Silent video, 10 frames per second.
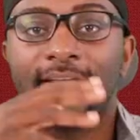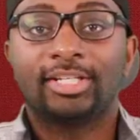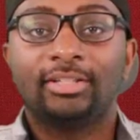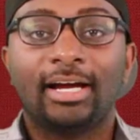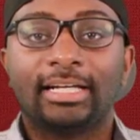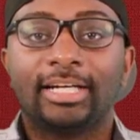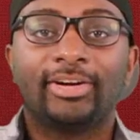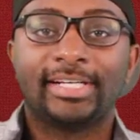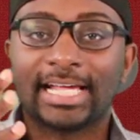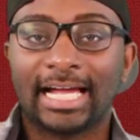It's still not
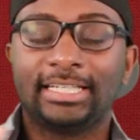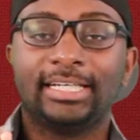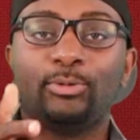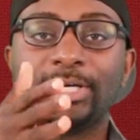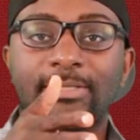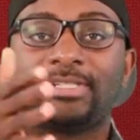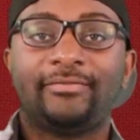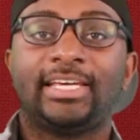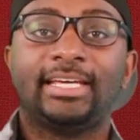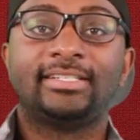clear exactly what
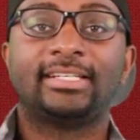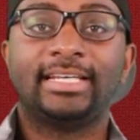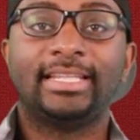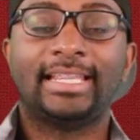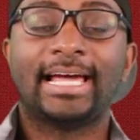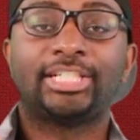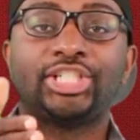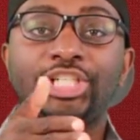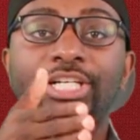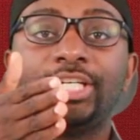specific incident that
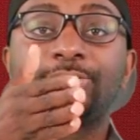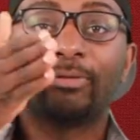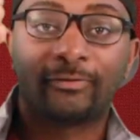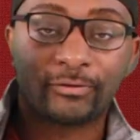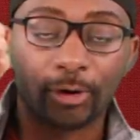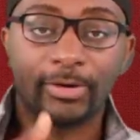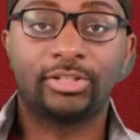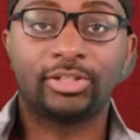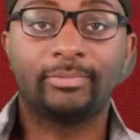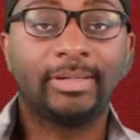she is
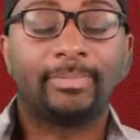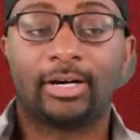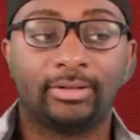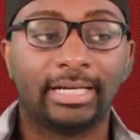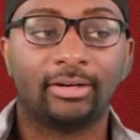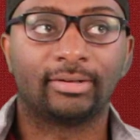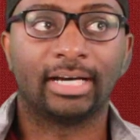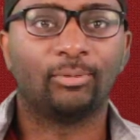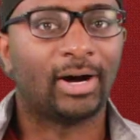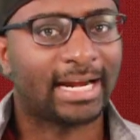referring to. People are like,
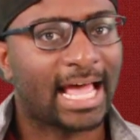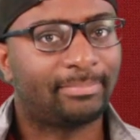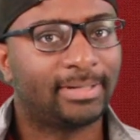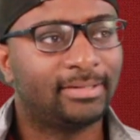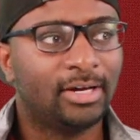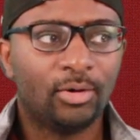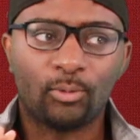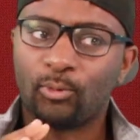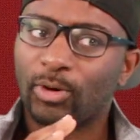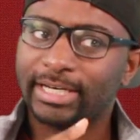okay, what happened?
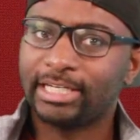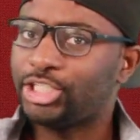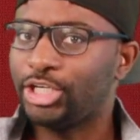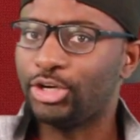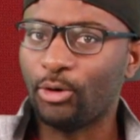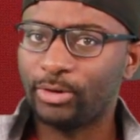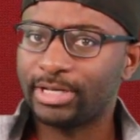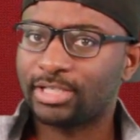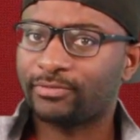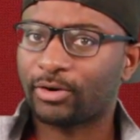What did she
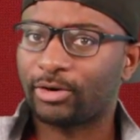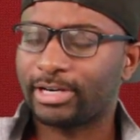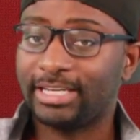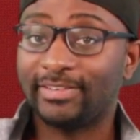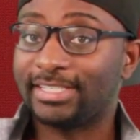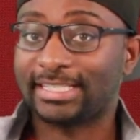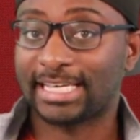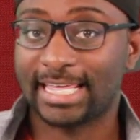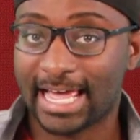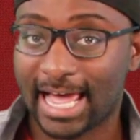notice for her to even
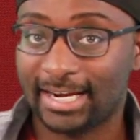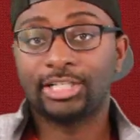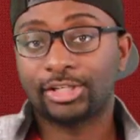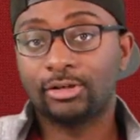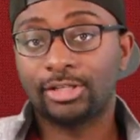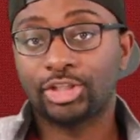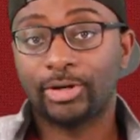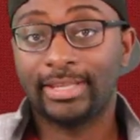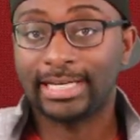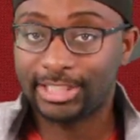say that? It just goes to
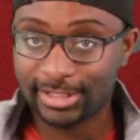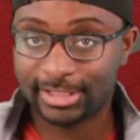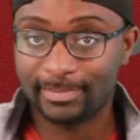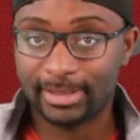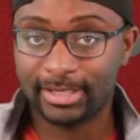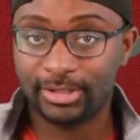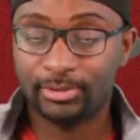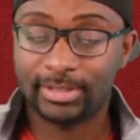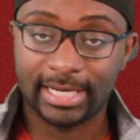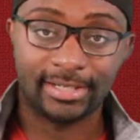show you that she's somebody
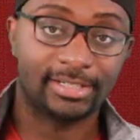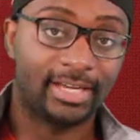who takes